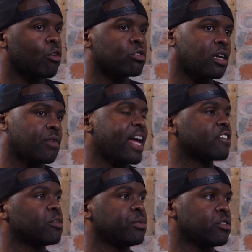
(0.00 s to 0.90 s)
those kind of
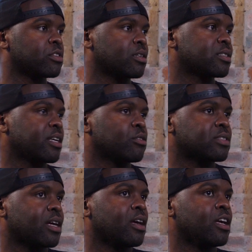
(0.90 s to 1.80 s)
attributes are skills
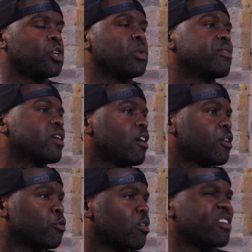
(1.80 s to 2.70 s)
that you either learn
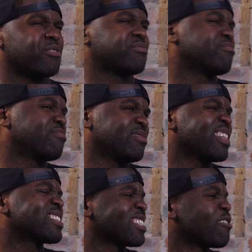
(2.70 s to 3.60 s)
or kind of
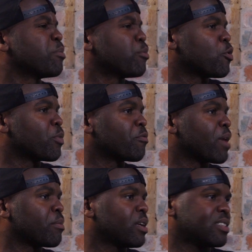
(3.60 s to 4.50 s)
necessarily born with.
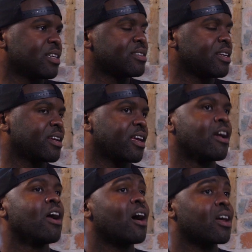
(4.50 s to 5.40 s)
Maybe it's in the DNA.
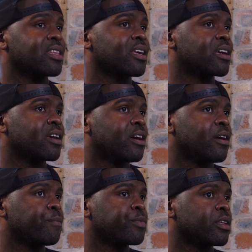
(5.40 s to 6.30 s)
I think
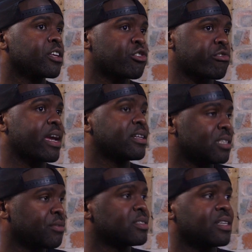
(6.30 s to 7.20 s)

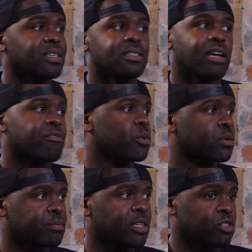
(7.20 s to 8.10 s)
creativity is in everyone.
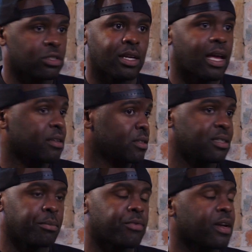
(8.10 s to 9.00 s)
It's just a
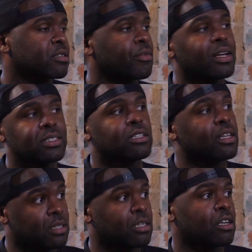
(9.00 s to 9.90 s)
simple fact of
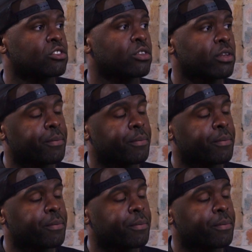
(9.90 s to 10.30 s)
is it nurtured or not.